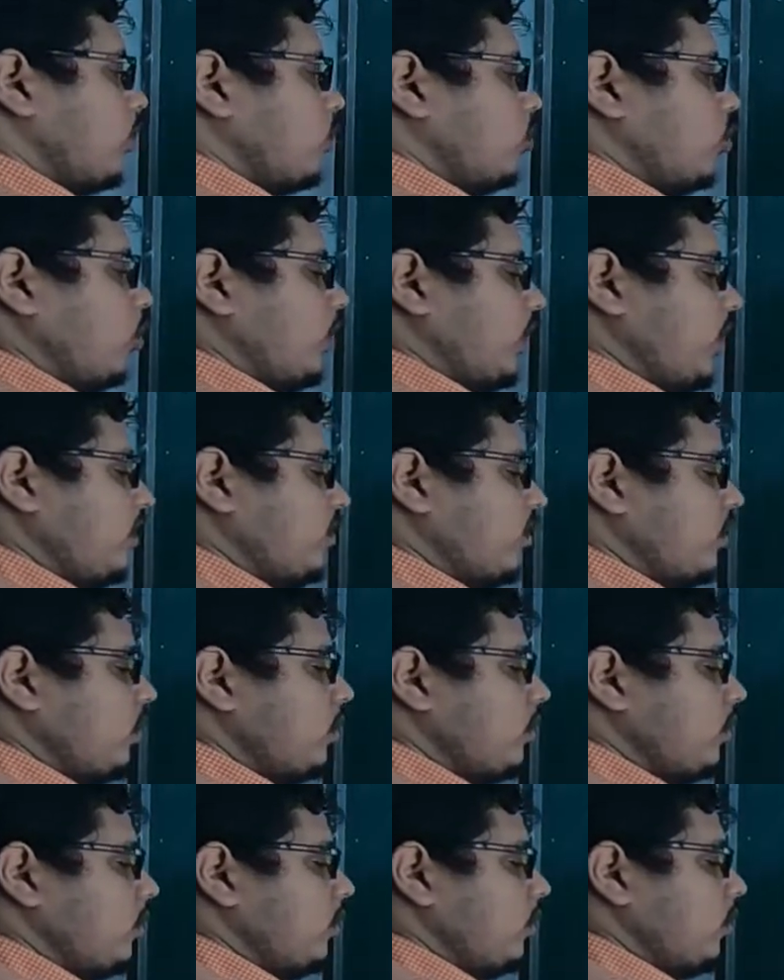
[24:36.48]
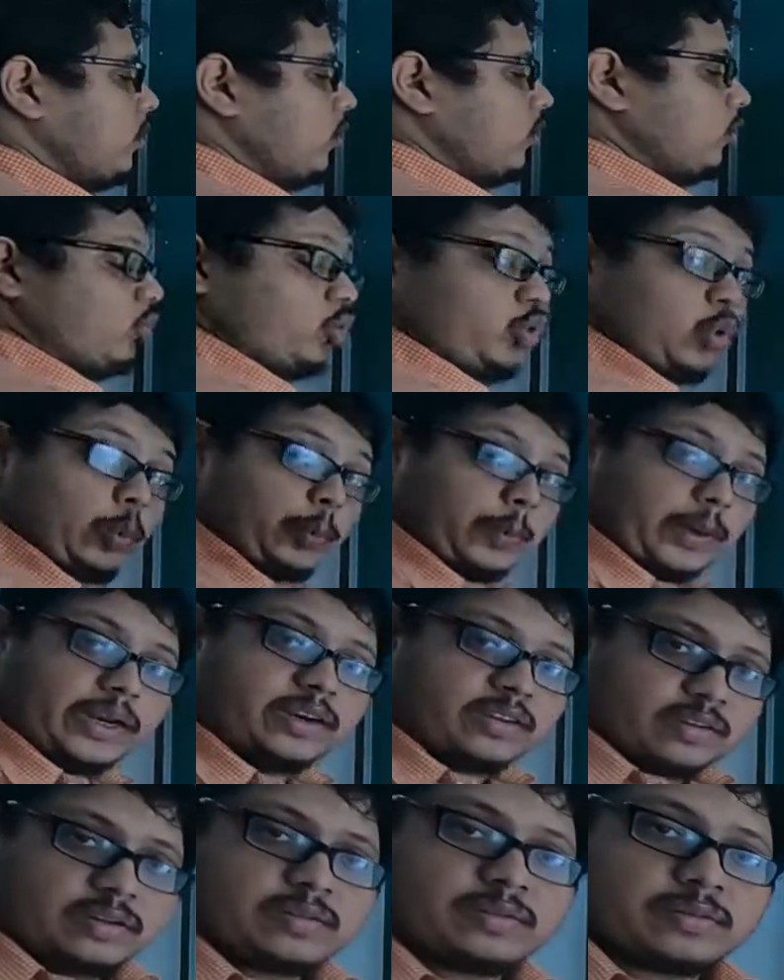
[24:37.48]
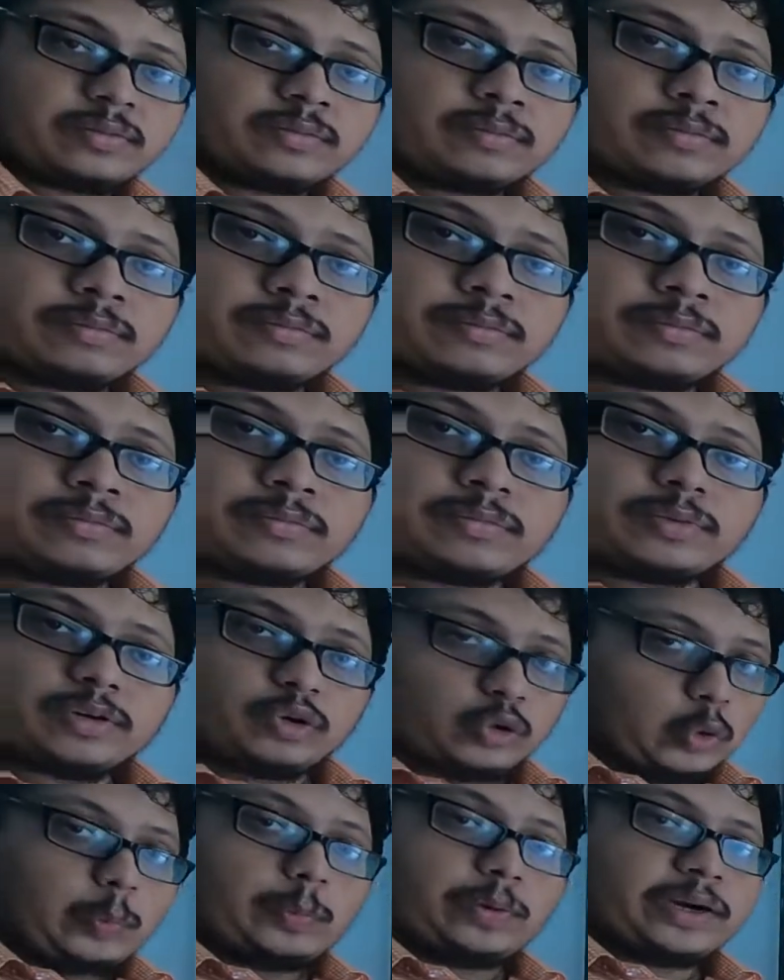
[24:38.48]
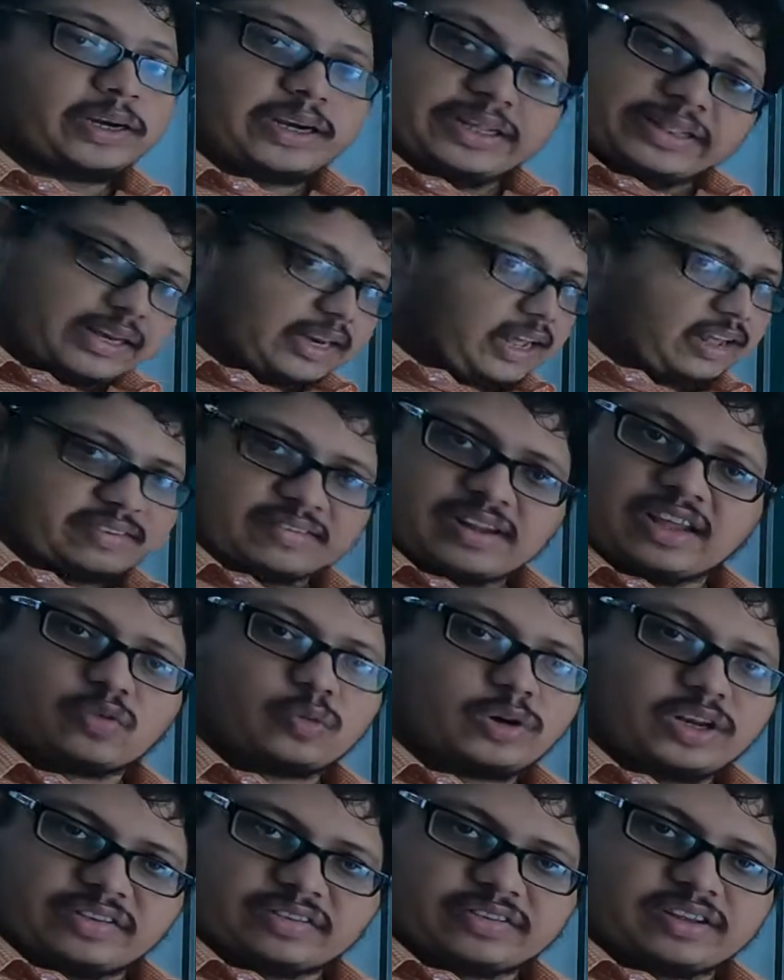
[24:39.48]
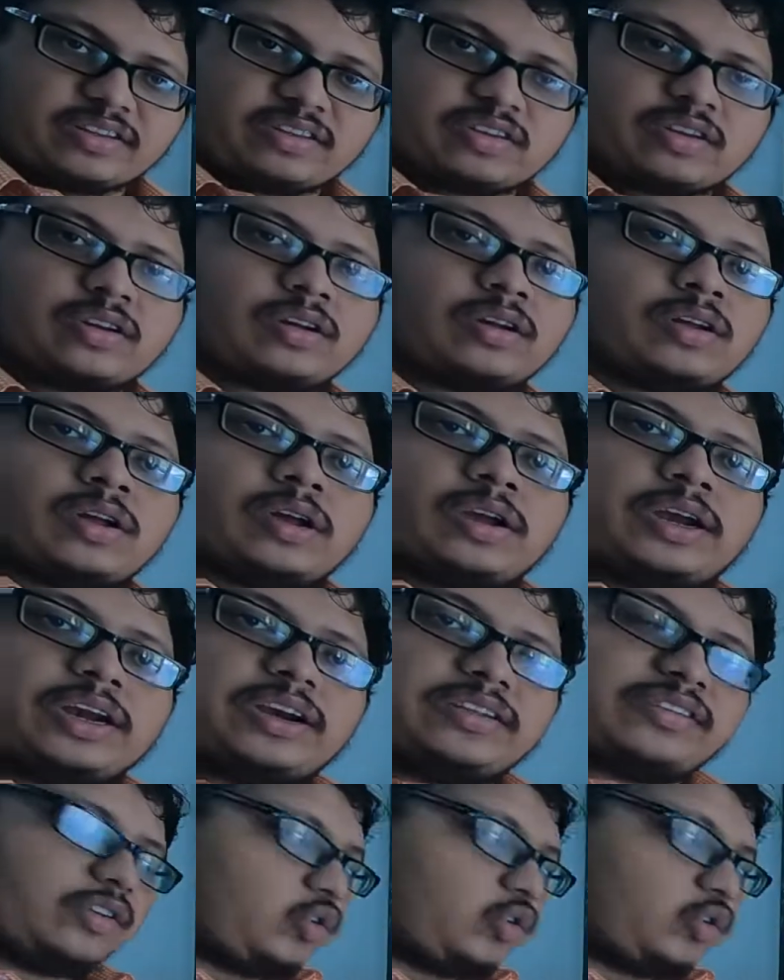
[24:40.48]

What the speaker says: So it is a duplet. Duplet, in the last class we discussed. It is